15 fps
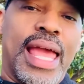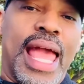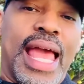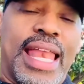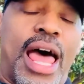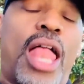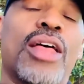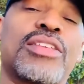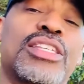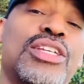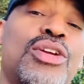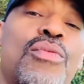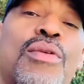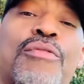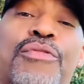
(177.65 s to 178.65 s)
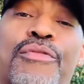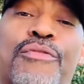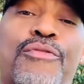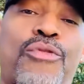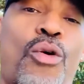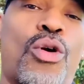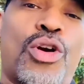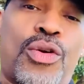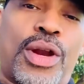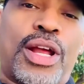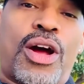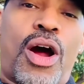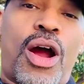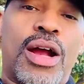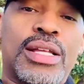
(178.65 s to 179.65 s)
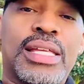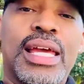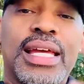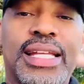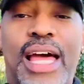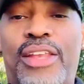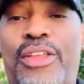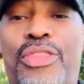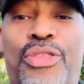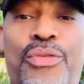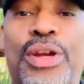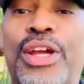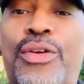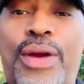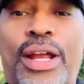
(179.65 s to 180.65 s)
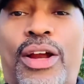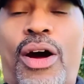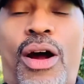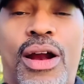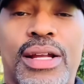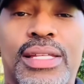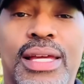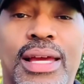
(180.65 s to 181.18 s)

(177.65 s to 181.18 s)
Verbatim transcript: and all of a sudden you went from four credit cards down to three credit cards.